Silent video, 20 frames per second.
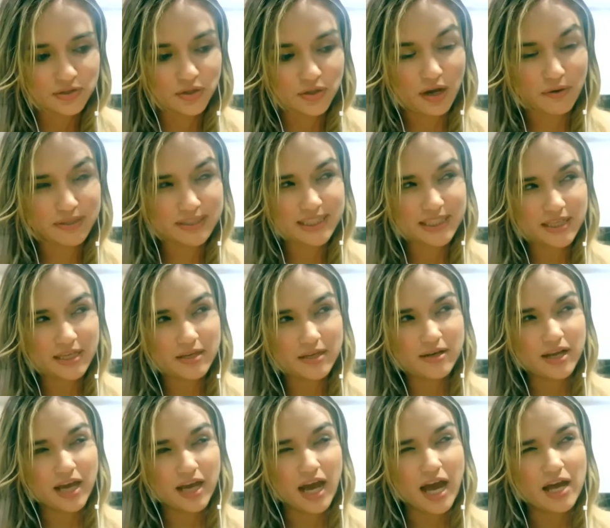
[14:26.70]
Mm-hmm. So I was
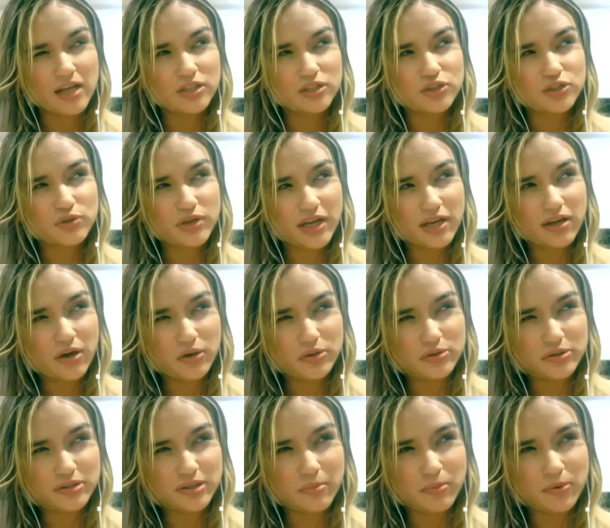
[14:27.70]
thinking, should I
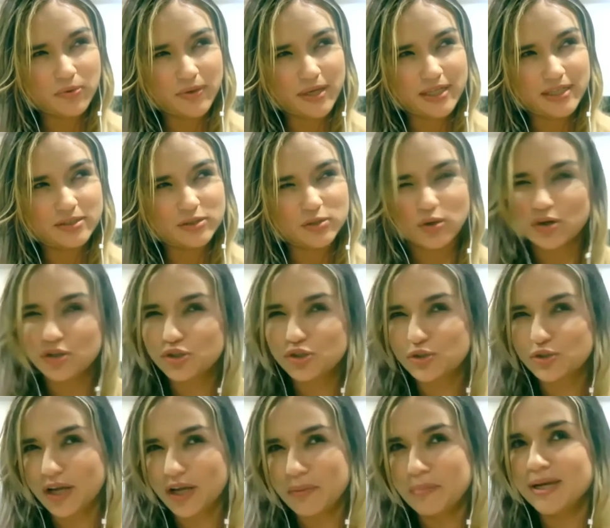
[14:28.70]
go to the movies
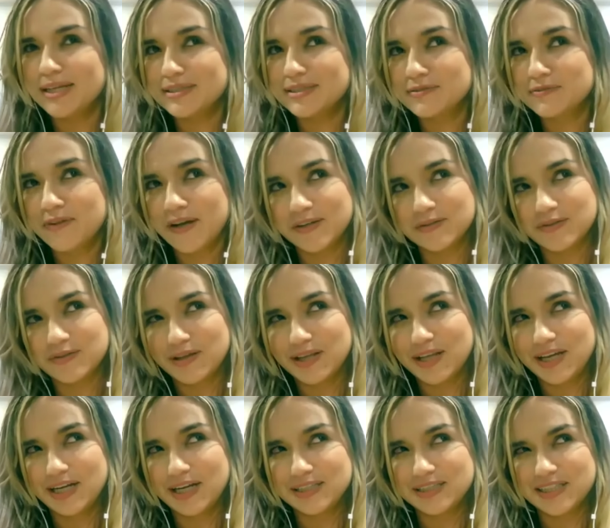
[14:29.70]
or should I invest five
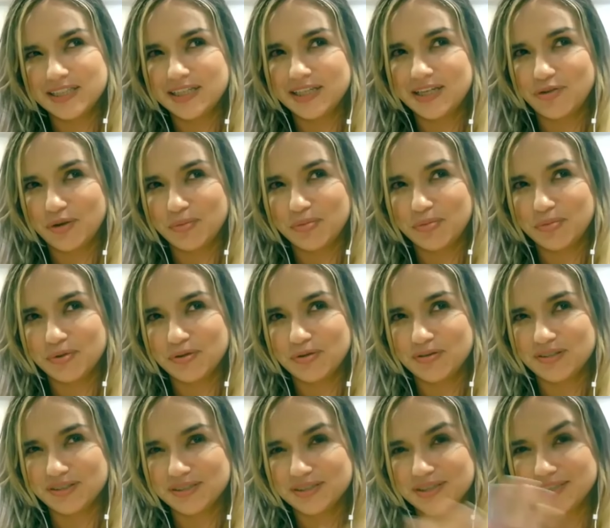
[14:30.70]
dollars in
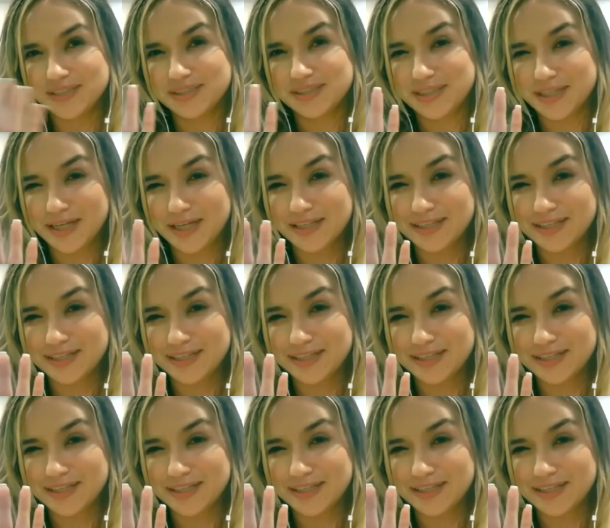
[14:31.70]
crypto? Because right.